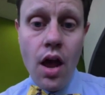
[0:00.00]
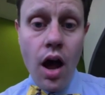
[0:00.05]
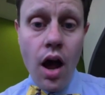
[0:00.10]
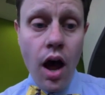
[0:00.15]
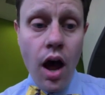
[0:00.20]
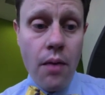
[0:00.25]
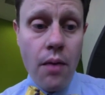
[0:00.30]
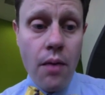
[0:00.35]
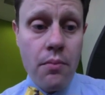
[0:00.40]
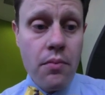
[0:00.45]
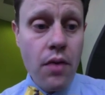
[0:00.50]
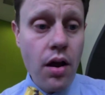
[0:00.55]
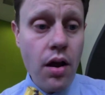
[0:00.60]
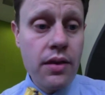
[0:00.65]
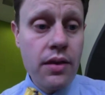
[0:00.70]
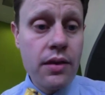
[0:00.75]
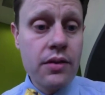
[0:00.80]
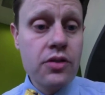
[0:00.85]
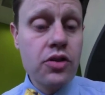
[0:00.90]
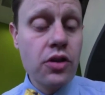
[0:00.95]
Um,
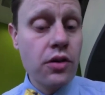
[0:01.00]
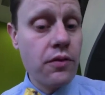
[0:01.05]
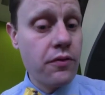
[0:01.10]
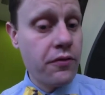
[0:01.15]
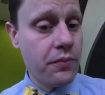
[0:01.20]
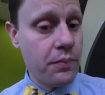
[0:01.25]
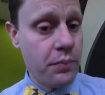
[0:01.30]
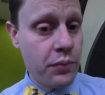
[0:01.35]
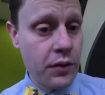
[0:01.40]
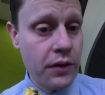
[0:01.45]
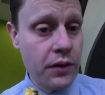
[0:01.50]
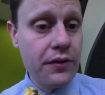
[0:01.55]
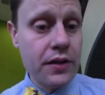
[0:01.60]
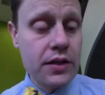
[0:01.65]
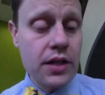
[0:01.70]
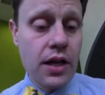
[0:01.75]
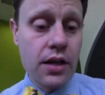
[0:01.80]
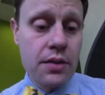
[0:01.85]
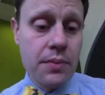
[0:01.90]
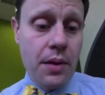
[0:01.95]
then sort of briefly
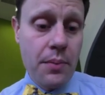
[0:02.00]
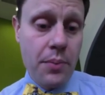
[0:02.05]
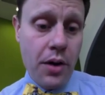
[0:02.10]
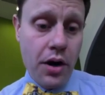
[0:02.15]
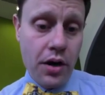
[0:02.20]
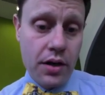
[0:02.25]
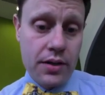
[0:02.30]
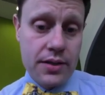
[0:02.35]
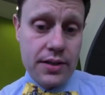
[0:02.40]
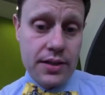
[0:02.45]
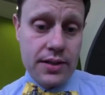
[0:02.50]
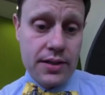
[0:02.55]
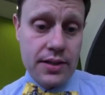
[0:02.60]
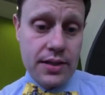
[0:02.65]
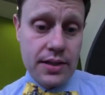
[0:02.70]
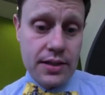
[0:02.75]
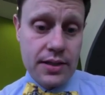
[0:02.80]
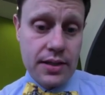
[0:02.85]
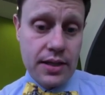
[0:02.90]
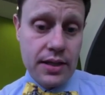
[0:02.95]
talked about Parkinson's
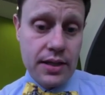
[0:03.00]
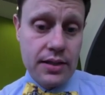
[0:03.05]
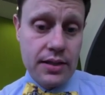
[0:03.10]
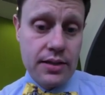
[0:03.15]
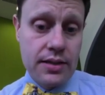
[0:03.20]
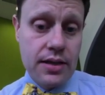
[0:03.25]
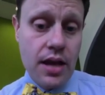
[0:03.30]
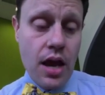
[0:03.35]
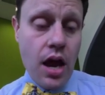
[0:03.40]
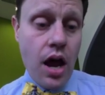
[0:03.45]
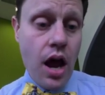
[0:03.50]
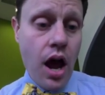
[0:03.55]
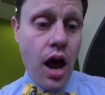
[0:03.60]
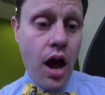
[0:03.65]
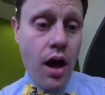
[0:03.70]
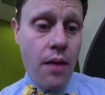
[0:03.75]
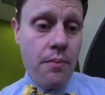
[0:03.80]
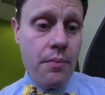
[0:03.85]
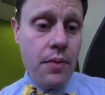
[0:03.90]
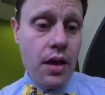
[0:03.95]
disease.
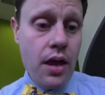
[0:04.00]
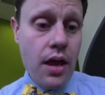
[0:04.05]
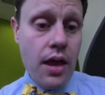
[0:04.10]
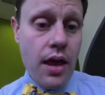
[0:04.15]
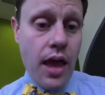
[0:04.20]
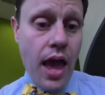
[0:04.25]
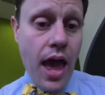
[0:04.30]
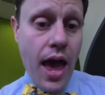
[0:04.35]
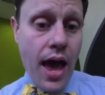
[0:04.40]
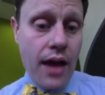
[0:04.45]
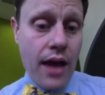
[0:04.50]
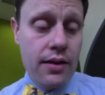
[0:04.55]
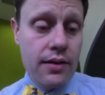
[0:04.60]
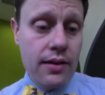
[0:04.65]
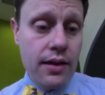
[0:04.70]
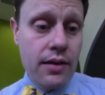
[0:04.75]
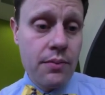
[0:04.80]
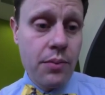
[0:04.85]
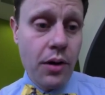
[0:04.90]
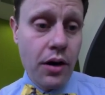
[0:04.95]
Um, and
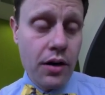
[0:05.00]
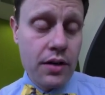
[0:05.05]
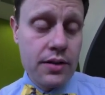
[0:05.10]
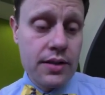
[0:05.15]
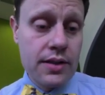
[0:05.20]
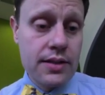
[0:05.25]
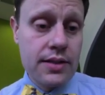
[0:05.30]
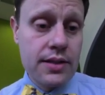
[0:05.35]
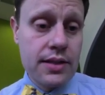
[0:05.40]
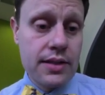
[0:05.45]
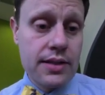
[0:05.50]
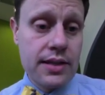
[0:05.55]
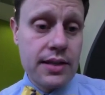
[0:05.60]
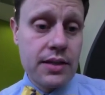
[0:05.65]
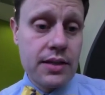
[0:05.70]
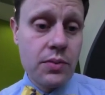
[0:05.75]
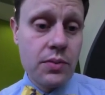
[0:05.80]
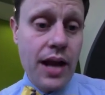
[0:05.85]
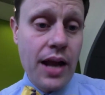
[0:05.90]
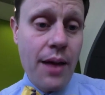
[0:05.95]
in Parkinson's
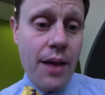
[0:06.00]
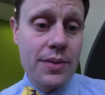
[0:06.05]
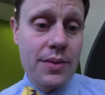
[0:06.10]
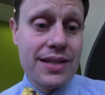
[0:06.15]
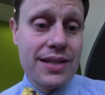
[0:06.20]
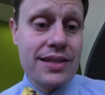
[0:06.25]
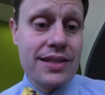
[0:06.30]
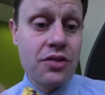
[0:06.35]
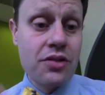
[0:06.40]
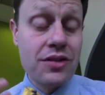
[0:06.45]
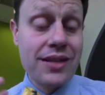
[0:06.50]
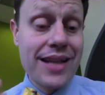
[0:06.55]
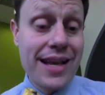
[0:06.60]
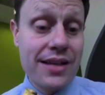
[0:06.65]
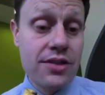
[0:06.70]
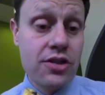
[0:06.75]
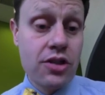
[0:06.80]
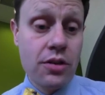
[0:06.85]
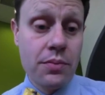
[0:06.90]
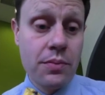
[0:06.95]
disease, what happens is there's
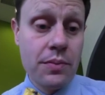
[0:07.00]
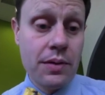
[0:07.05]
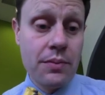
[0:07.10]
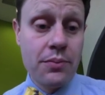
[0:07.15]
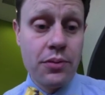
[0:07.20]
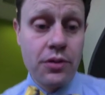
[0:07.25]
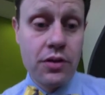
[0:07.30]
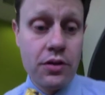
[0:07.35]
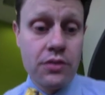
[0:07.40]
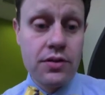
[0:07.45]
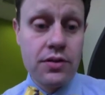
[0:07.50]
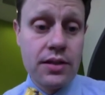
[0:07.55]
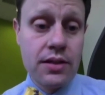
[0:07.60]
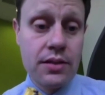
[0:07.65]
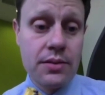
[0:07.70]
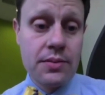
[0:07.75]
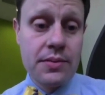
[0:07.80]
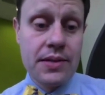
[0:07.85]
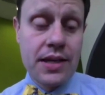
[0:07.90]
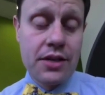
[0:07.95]
less dopamine produced in
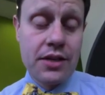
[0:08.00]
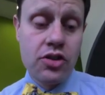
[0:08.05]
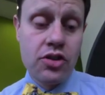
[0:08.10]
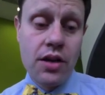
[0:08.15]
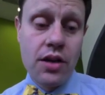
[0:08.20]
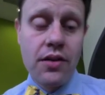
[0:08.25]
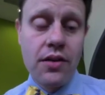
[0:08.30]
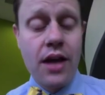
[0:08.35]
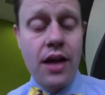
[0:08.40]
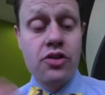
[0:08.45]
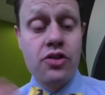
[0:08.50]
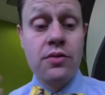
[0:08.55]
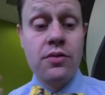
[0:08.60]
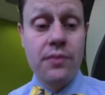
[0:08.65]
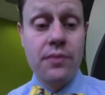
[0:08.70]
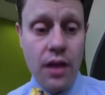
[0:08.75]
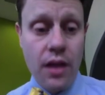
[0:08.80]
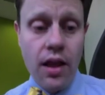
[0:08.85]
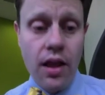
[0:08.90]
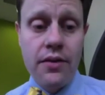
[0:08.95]
the substantia nigra. Actually,
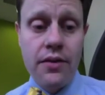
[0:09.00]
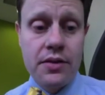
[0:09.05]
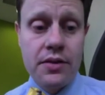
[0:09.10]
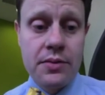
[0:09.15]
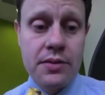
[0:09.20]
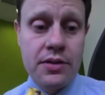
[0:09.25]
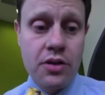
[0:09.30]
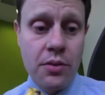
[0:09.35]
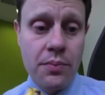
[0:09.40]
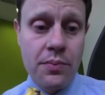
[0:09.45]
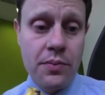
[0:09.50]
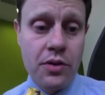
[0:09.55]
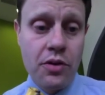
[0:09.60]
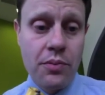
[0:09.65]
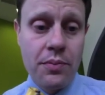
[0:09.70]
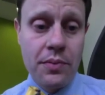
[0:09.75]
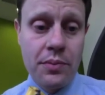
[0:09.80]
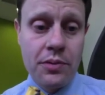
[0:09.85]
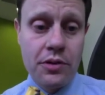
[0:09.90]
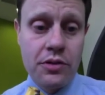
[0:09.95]
a lot of the
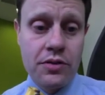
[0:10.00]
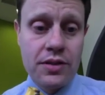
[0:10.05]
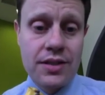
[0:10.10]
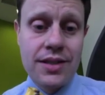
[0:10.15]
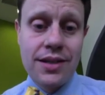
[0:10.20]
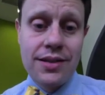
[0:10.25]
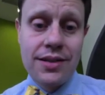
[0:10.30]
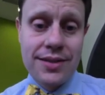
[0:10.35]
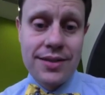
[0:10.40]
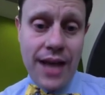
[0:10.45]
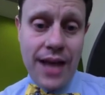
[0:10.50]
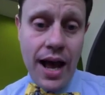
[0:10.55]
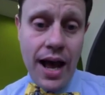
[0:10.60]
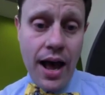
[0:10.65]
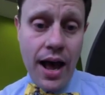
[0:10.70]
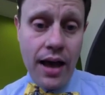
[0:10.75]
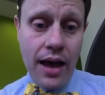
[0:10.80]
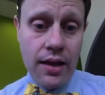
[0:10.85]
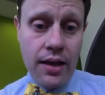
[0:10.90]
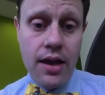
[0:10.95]
dopamine producing cells
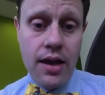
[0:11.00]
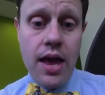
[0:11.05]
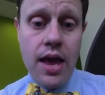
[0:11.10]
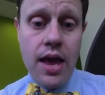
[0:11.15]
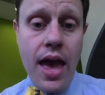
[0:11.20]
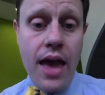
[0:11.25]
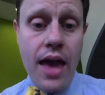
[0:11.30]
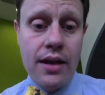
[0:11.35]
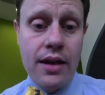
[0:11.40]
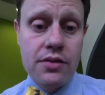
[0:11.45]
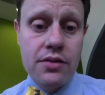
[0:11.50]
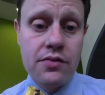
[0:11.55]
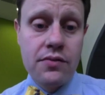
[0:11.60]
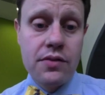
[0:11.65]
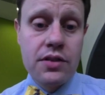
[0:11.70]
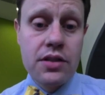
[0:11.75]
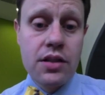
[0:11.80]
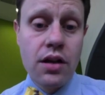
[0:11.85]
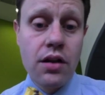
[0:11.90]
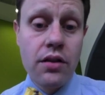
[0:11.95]
die. And as a
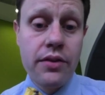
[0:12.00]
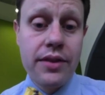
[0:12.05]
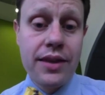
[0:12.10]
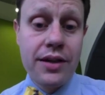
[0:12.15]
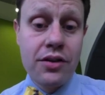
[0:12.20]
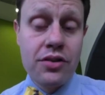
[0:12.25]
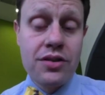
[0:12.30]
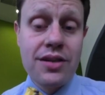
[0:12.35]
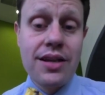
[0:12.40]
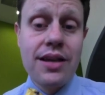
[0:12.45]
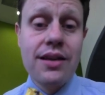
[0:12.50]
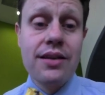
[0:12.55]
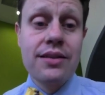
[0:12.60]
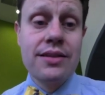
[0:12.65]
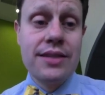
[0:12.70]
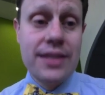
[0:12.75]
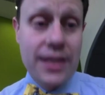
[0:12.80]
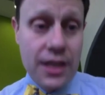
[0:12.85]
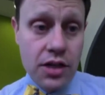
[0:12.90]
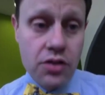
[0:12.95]
result, there's
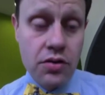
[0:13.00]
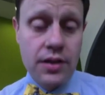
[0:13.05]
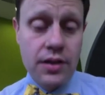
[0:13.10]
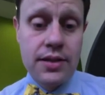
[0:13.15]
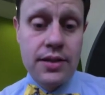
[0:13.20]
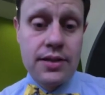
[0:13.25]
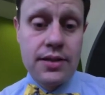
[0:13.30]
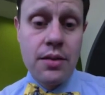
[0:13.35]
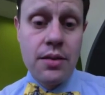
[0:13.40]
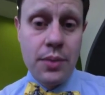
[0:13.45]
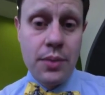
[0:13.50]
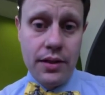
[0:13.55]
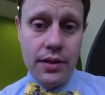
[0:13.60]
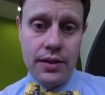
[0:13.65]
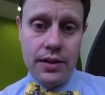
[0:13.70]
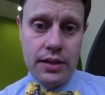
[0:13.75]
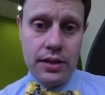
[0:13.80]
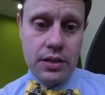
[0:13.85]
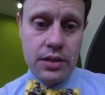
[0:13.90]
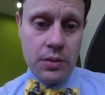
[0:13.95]
decreased
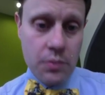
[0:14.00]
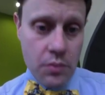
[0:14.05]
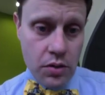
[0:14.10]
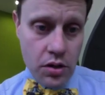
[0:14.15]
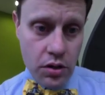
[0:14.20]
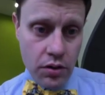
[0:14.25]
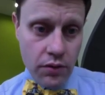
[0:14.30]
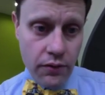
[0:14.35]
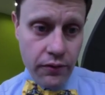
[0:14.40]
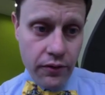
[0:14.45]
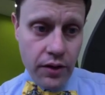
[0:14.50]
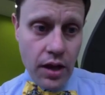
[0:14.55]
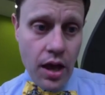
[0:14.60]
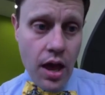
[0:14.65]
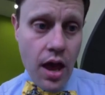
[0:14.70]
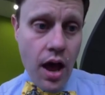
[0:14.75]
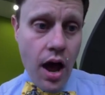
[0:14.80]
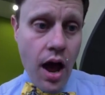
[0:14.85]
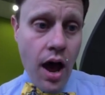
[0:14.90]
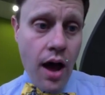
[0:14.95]
ability to move.
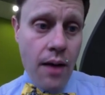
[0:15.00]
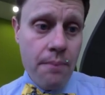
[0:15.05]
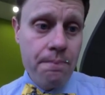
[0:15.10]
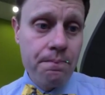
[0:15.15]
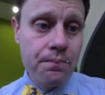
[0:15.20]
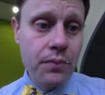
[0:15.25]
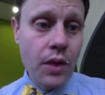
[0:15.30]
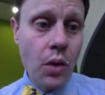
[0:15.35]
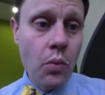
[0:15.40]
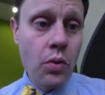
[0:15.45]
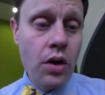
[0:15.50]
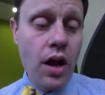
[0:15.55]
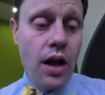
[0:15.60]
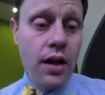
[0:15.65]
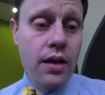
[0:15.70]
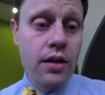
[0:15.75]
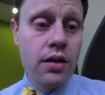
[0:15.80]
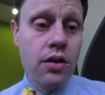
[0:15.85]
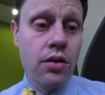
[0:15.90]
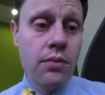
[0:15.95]
Um, we're
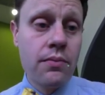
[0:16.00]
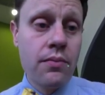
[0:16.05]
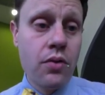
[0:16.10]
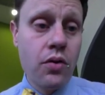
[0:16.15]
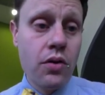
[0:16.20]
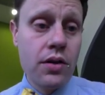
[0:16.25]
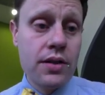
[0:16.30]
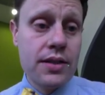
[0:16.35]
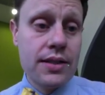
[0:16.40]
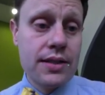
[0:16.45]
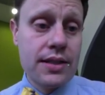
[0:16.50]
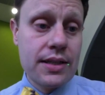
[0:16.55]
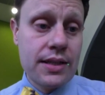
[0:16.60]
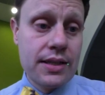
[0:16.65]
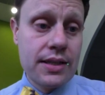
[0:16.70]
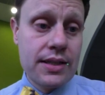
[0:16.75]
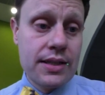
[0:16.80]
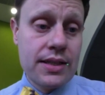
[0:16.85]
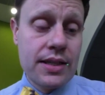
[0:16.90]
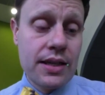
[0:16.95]
not going to go more into the
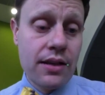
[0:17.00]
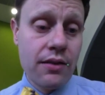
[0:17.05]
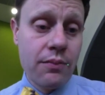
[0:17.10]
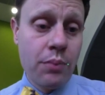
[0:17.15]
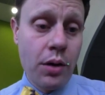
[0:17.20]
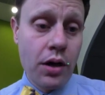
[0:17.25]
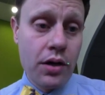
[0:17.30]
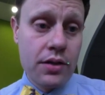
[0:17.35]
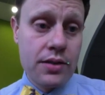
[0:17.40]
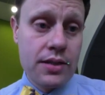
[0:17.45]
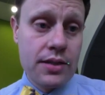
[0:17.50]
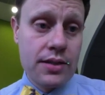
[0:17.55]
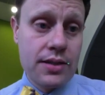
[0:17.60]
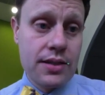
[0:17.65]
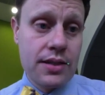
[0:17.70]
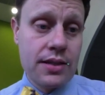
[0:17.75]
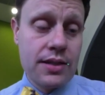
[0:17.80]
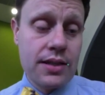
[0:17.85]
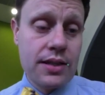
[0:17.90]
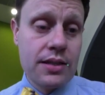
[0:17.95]
detail of
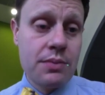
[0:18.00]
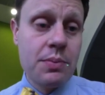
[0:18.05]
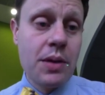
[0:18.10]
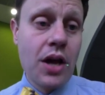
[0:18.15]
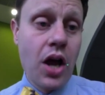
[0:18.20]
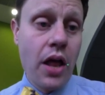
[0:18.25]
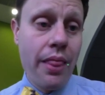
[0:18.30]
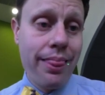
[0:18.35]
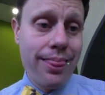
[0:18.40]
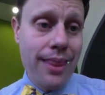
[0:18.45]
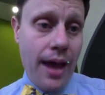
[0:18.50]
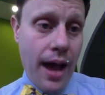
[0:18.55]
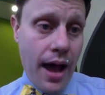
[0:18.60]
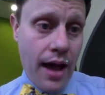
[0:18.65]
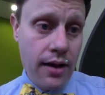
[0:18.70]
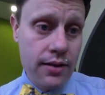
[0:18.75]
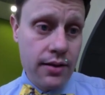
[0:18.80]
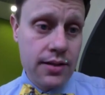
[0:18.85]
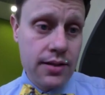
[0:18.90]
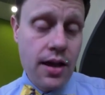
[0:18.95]
Parkinson's disease beyond
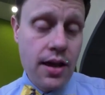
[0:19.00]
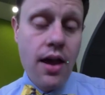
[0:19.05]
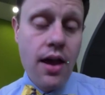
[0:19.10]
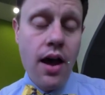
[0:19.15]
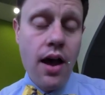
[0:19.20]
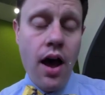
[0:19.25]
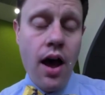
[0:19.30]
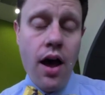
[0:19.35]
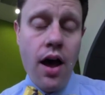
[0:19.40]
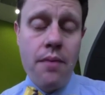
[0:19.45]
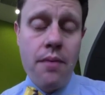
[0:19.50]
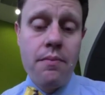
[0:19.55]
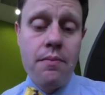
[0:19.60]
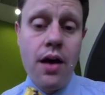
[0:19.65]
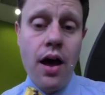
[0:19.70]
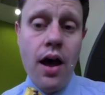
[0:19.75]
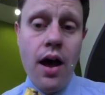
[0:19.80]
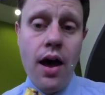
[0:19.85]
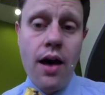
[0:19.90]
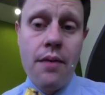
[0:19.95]
that. Um,
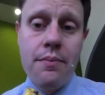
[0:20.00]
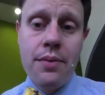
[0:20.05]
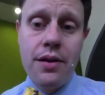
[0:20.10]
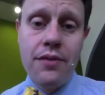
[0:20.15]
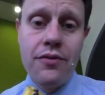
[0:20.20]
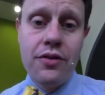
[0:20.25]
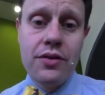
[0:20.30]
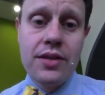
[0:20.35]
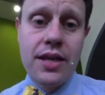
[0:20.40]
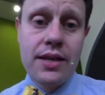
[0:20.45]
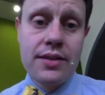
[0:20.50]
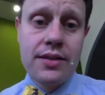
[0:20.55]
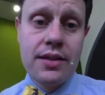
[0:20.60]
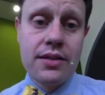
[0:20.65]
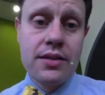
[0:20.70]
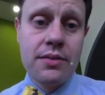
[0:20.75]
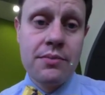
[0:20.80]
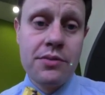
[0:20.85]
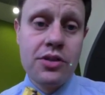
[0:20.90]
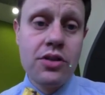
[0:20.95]
uh, but if you take
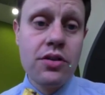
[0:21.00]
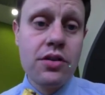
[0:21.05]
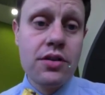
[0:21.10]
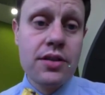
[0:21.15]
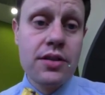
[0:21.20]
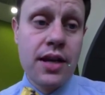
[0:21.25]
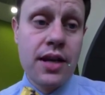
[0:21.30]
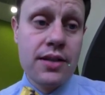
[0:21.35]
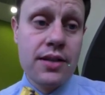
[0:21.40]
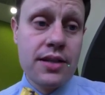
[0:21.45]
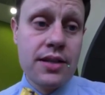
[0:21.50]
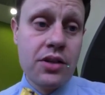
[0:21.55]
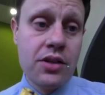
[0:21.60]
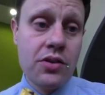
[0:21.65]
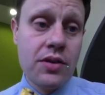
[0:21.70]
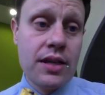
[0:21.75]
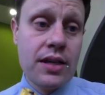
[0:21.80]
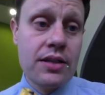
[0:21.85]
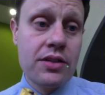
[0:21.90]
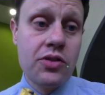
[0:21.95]
systems neuroscience, then you
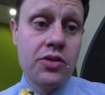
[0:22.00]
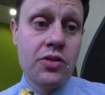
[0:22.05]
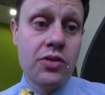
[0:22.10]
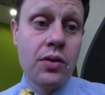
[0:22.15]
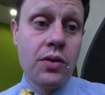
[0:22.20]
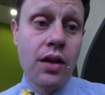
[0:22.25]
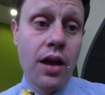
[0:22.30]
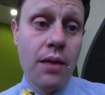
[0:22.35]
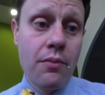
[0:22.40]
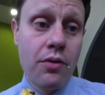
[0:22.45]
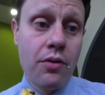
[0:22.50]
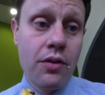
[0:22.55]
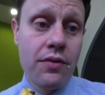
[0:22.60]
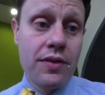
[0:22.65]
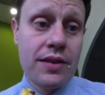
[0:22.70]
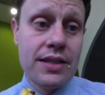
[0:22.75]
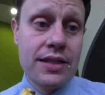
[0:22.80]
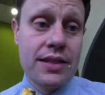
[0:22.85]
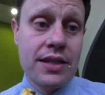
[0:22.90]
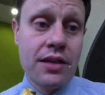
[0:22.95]
get into a lot more of
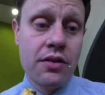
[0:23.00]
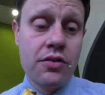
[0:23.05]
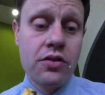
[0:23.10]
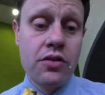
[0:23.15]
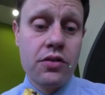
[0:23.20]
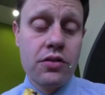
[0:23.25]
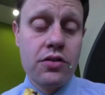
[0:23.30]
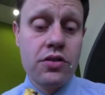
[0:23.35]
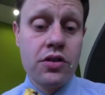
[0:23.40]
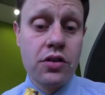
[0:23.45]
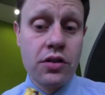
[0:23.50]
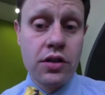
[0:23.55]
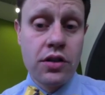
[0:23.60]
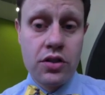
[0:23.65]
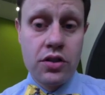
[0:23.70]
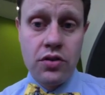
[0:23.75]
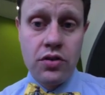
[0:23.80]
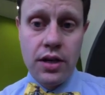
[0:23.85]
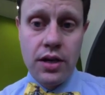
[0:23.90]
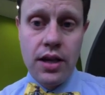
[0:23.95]
the detailed neural
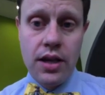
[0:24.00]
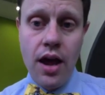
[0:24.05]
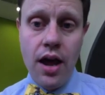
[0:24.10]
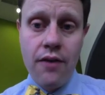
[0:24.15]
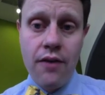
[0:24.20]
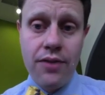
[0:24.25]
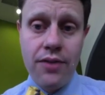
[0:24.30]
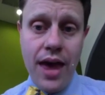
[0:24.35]
circuitry of